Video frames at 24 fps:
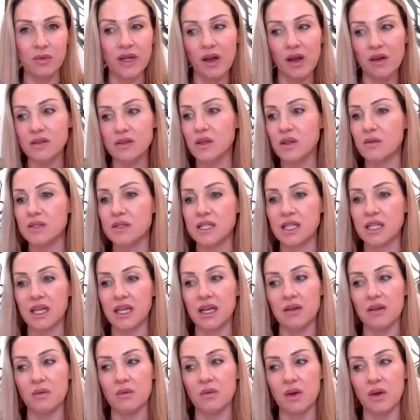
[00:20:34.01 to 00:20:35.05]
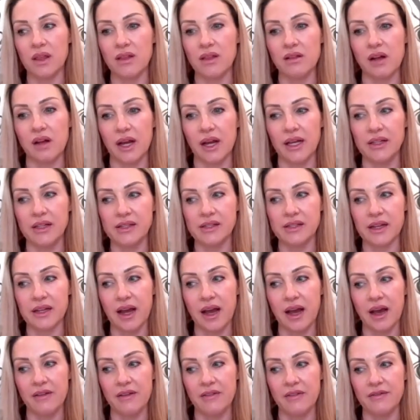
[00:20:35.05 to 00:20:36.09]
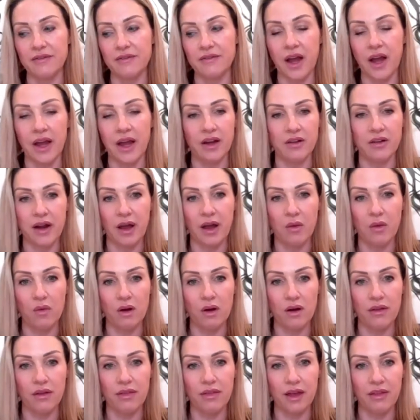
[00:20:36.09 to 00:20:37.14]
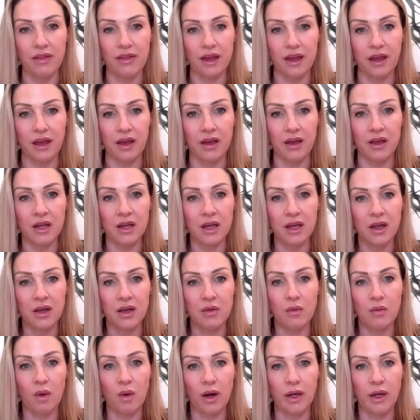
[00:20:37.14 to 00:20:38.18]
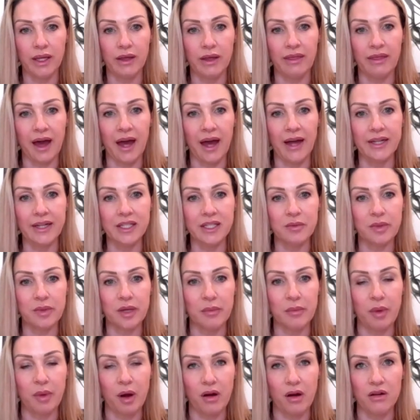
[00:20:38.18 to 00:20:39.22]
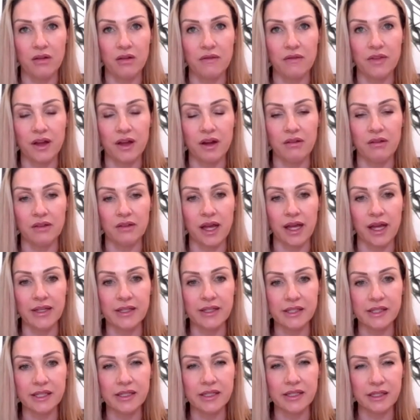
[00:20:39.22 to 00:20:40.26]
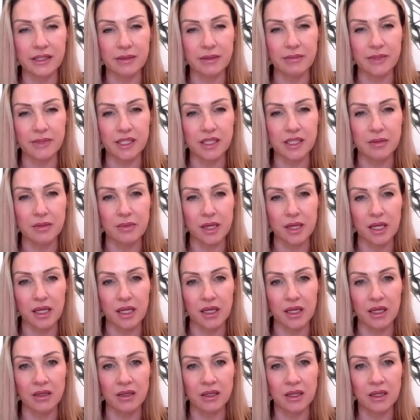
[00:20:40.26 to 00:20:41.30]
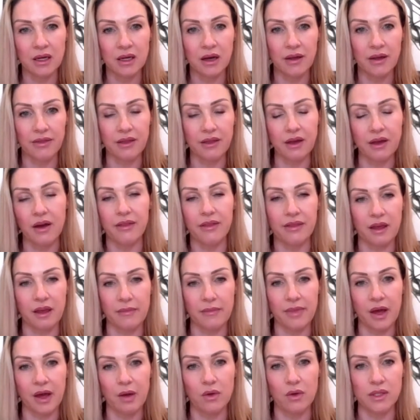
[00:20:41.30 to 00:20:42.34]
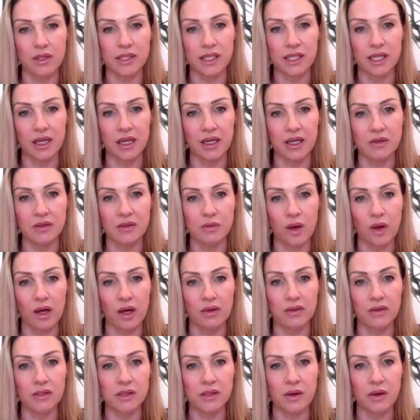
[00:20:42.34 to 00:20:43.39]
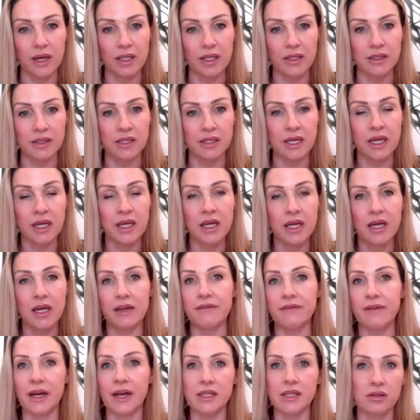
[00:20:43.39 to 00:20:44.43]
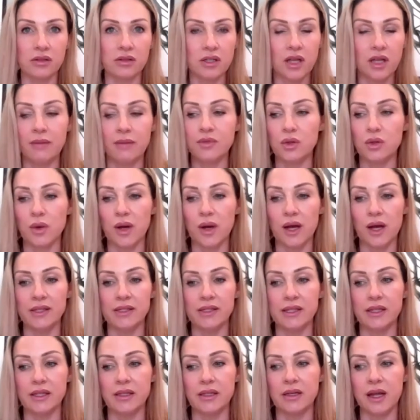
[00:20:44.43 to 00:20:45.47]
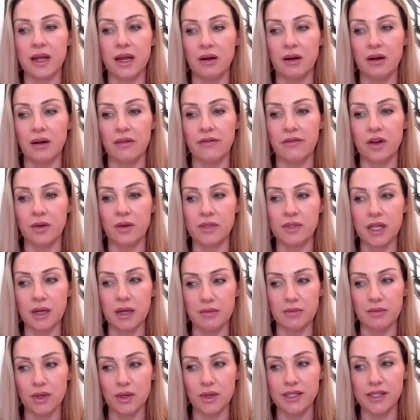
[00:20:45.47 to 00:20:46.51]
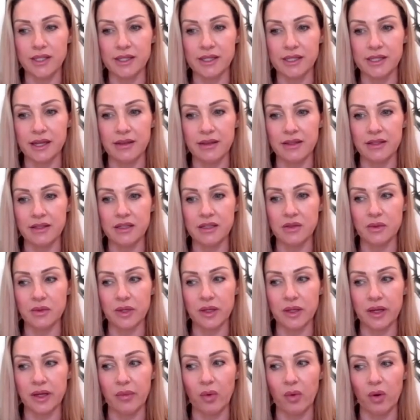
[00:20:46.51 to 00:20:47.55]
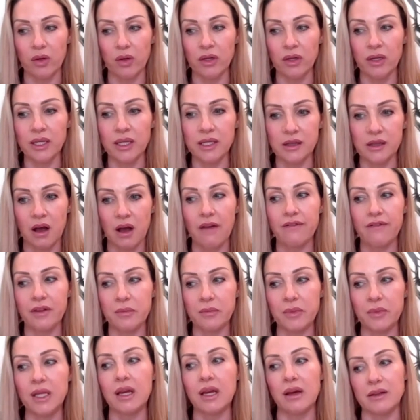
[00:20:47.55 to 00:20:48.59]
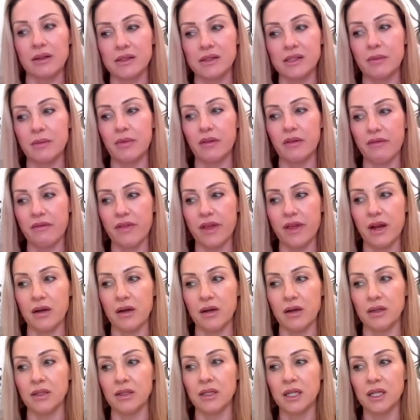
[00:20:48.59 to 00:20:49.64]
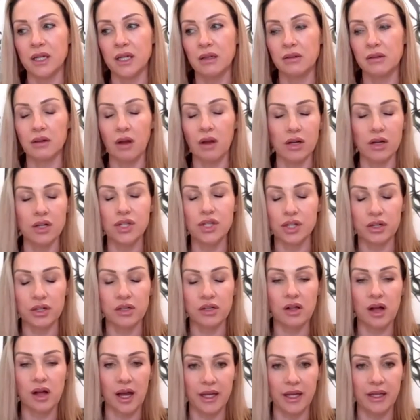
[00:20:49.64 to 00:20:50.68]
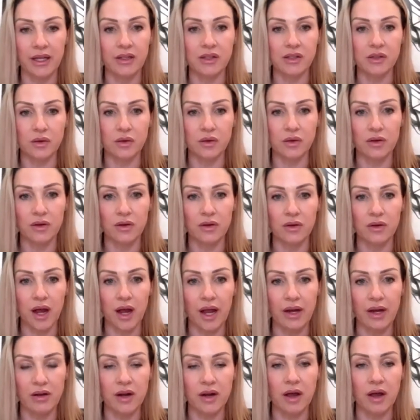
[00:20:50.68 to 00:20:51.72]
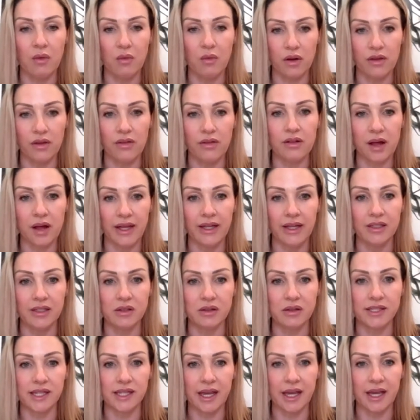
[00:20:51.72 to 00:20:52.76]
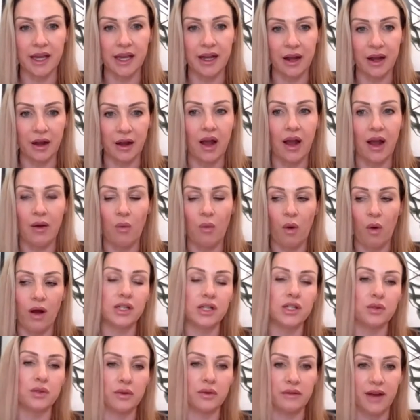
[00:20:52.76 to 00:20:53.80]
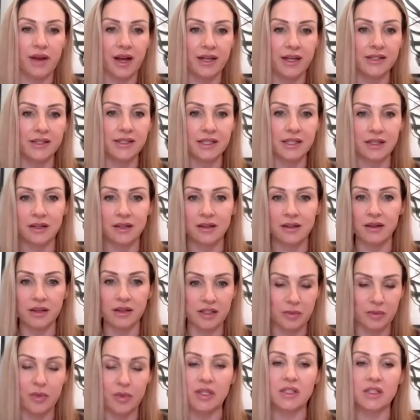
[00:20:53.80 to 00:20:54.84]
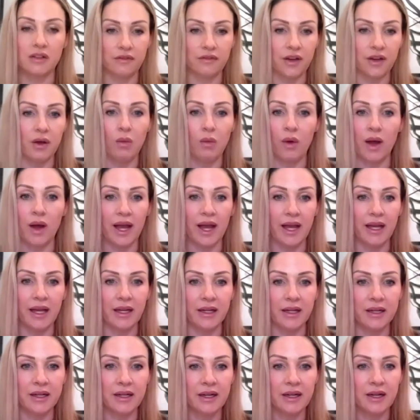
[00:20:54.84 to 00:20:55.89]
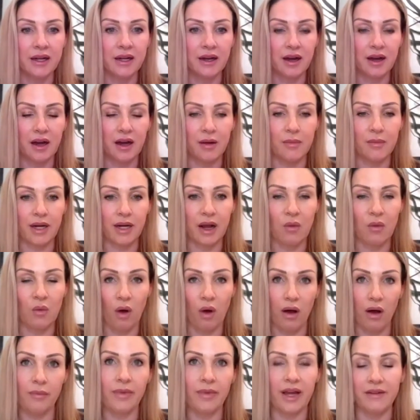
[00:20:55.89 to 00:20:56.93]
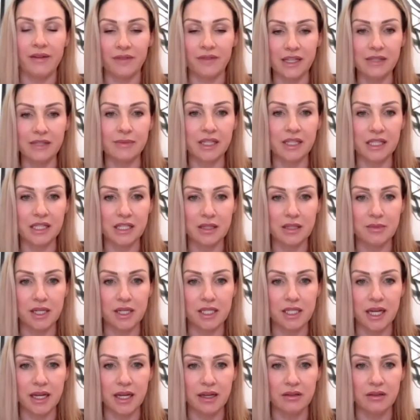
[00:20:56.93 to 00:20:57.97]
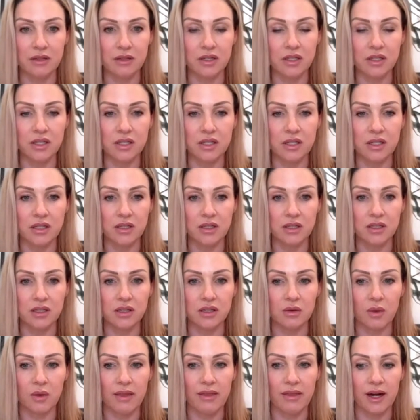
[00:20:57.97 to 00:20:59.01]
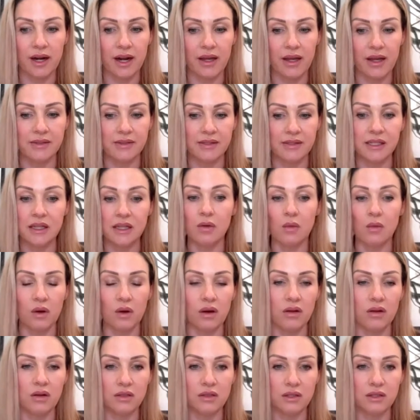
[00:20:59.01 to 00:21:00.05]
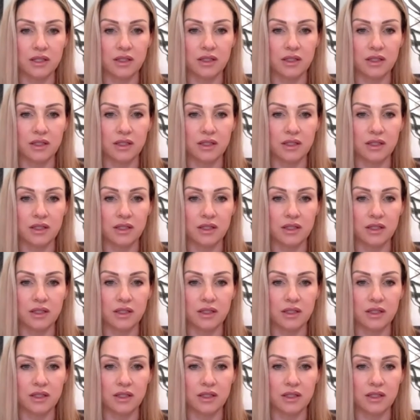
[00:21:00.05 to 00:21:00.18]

We also see it with clients that have higher net worth. I think wanting that to be a part of their legacy seems to be a theme that we're seeing as well. So as advisors come to us and our firms come to us and say this is really important, it's often because some of their larger clients or their higher net worth clients are saying, I want to invest in a specific way. And I want my investments to be tailored to the way that I see the world.